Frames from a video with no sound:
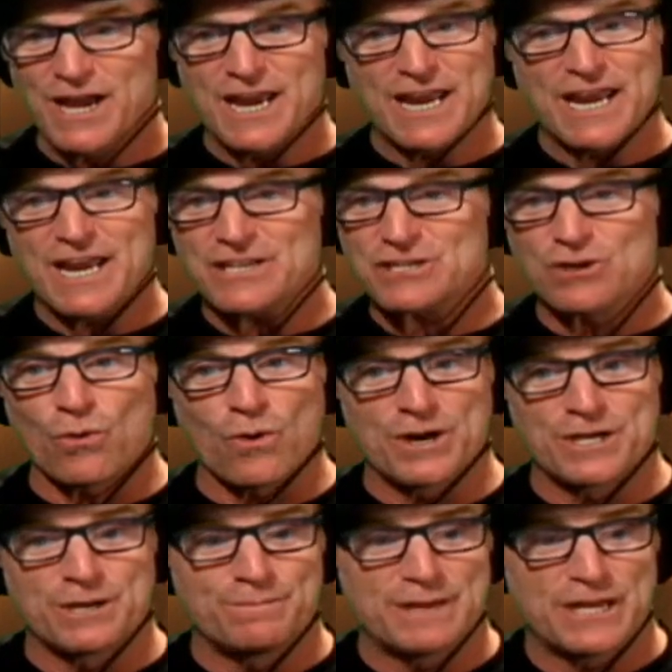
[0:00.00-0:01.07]
it's going
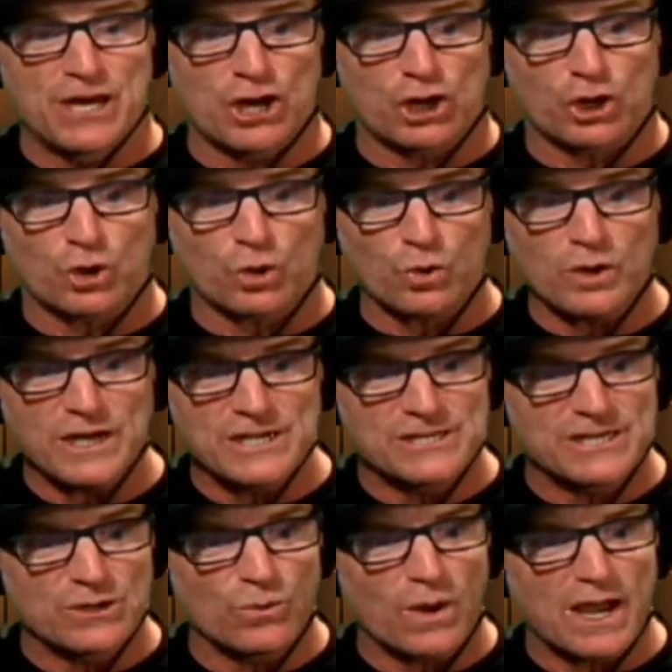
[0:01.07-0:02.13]
to be a
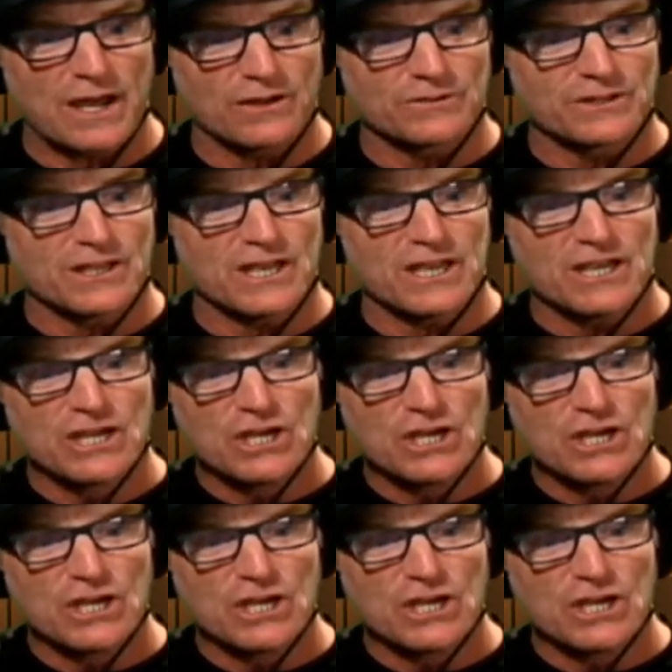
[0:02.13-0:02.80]
crazy wild day.